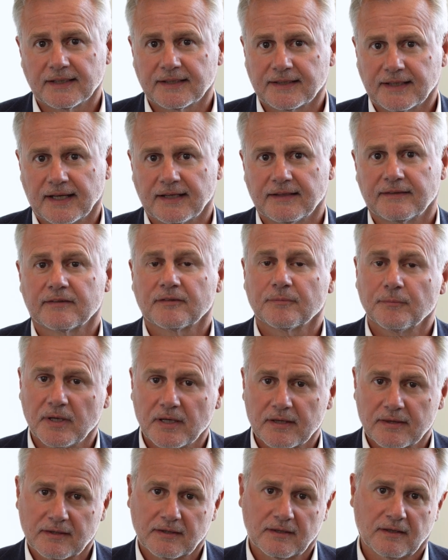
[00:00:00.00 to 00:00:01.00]

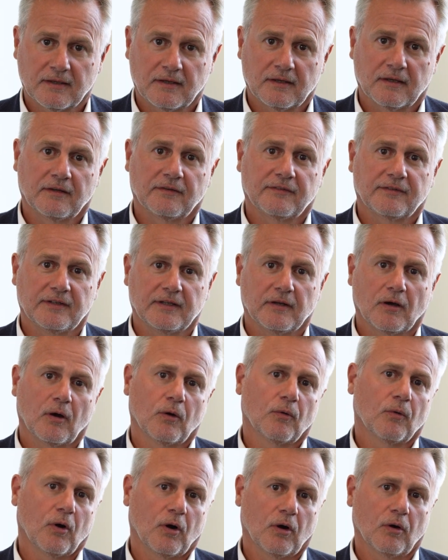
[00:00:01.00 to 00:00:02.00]
Kincaid-Smith,
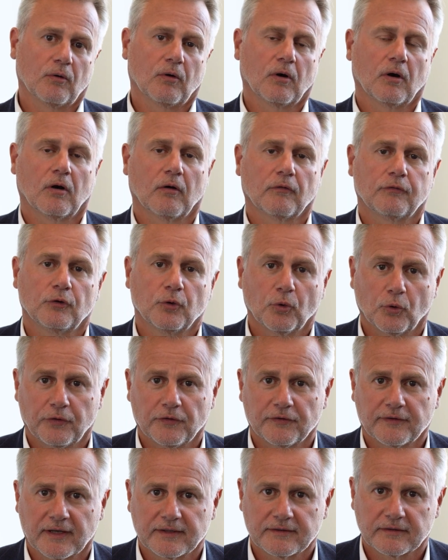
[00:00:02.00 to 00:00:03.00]
COO of
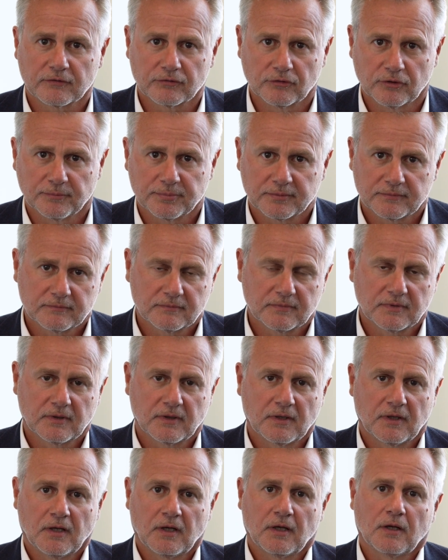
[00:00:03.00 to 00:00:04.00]
Northern Data Group.
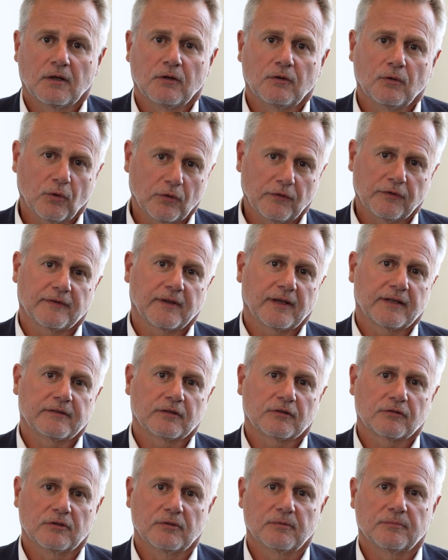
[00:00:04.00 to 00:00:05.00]
Northern
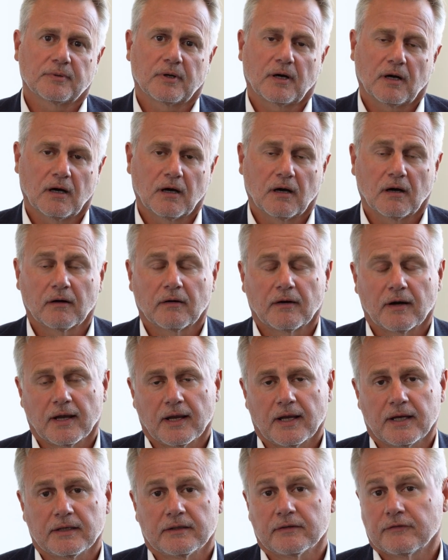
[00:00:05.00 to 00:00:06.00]
Data Group are
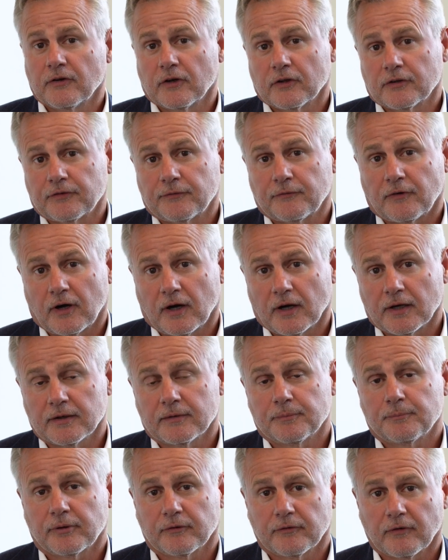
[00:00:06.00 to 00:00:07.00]
a
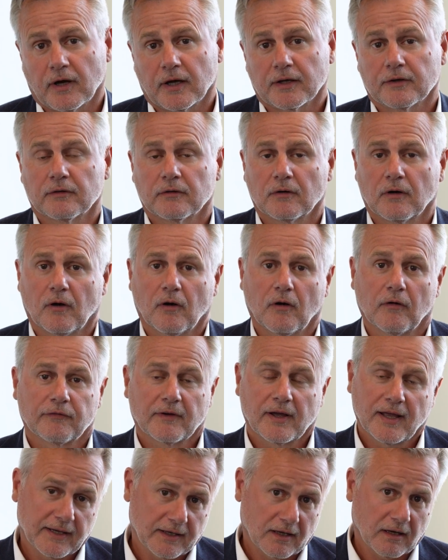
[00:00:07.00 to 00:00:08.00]
diversified provider
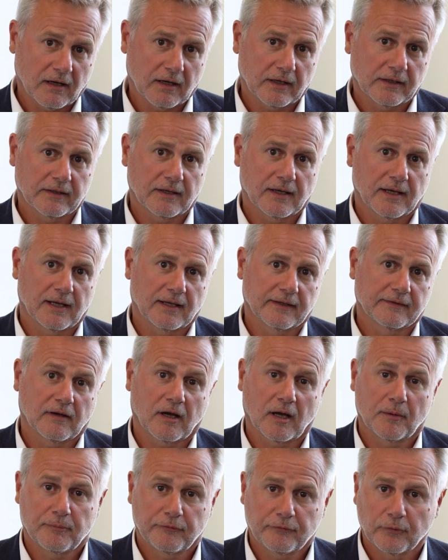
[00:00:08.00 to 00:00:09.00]
of AI and
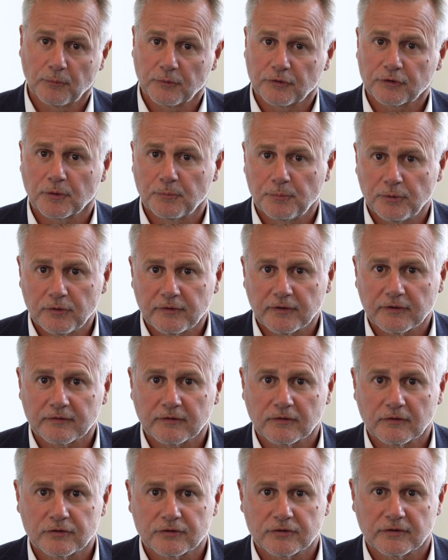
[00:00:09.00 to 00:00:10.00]
high-performance computing
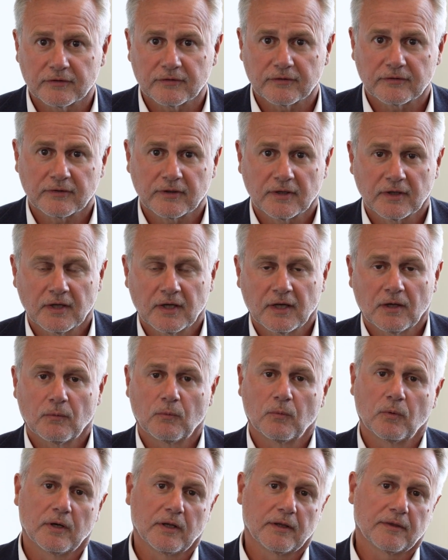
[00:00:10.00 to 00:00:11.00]
solutions
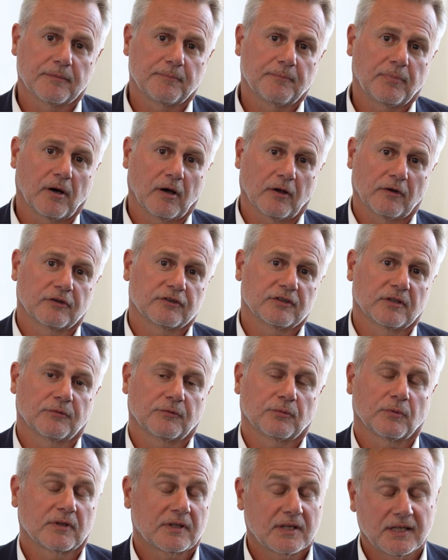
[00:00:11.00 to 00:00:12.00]
with
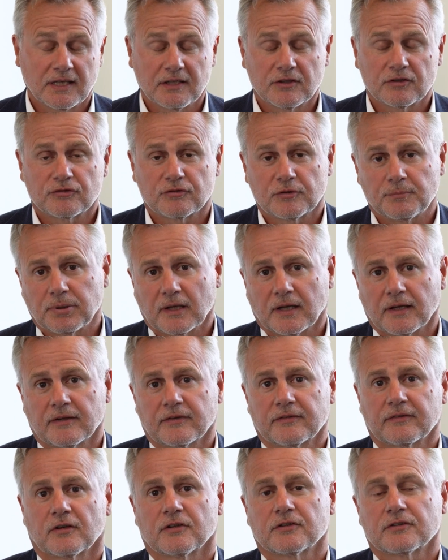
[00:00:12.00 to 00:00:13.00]
partnerships with key industry
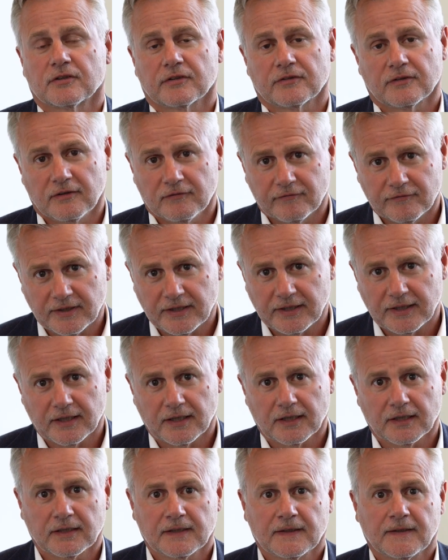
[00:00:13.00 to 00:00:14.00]
players such as
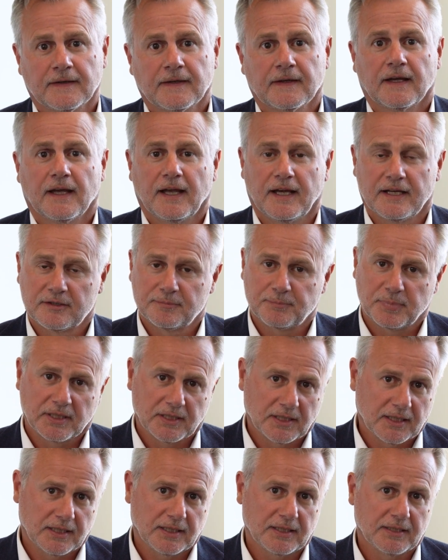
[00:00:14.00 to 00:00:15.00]
NVIDIA,
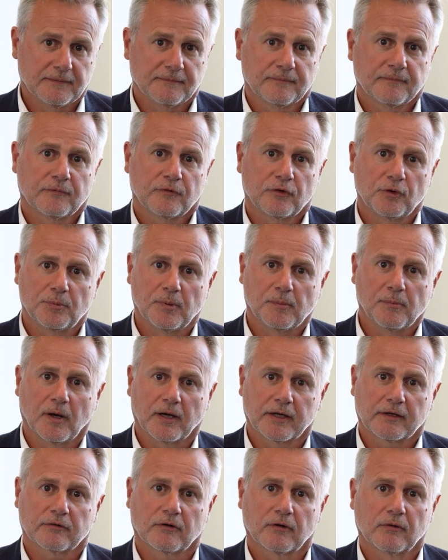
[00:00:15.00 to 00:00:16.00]
HPE,
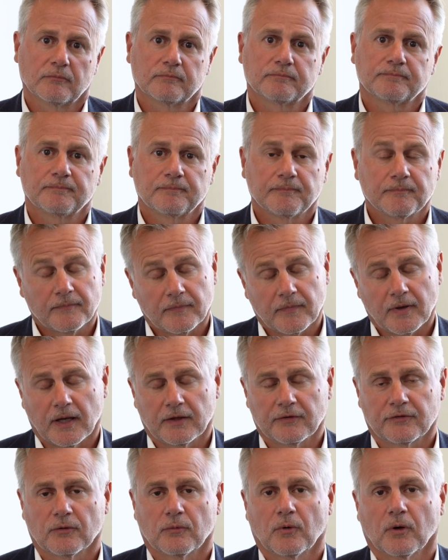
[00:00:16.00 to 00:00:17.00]
Supermicro,
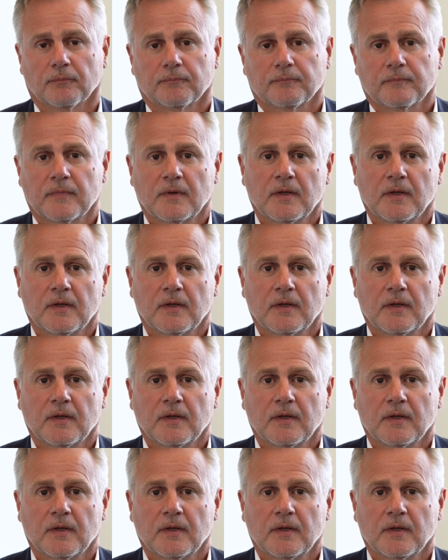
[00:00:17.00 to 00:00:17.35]
and so on.